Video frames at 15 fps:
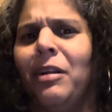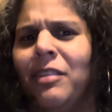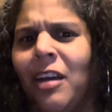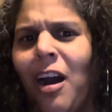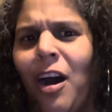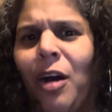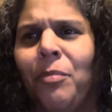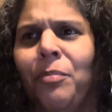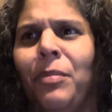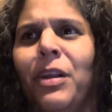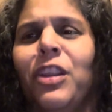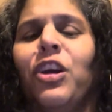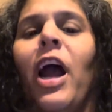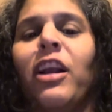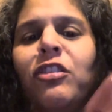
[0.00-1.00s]
top, but
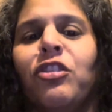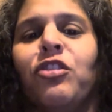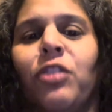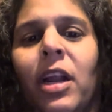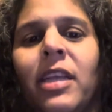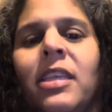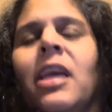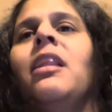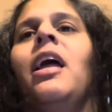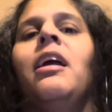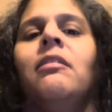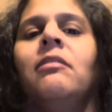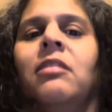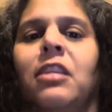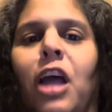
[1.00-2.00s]
they're actually trying to say
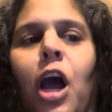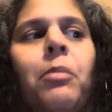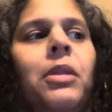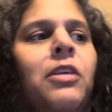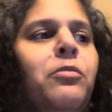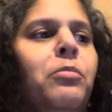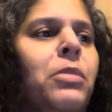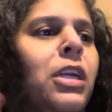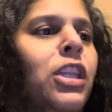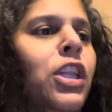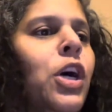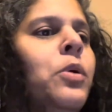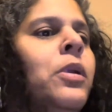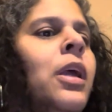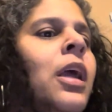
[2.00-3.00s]
like stop, leave me
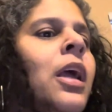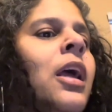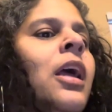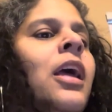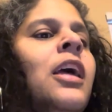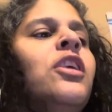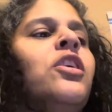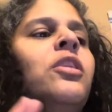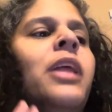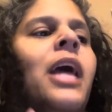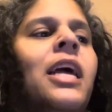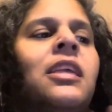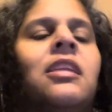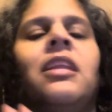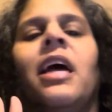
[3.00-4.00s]
alone. So
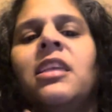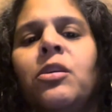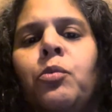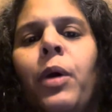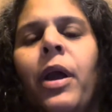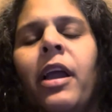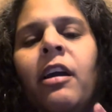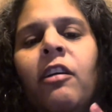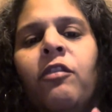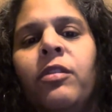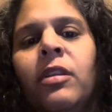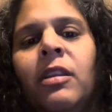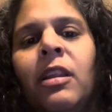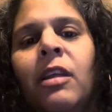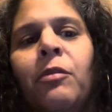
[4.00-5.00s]
that's a way of
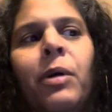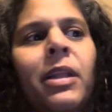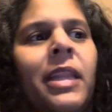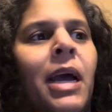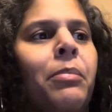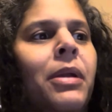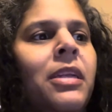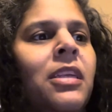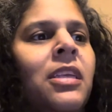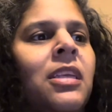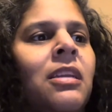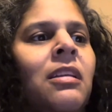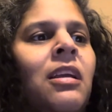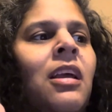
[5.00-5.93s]
what that means.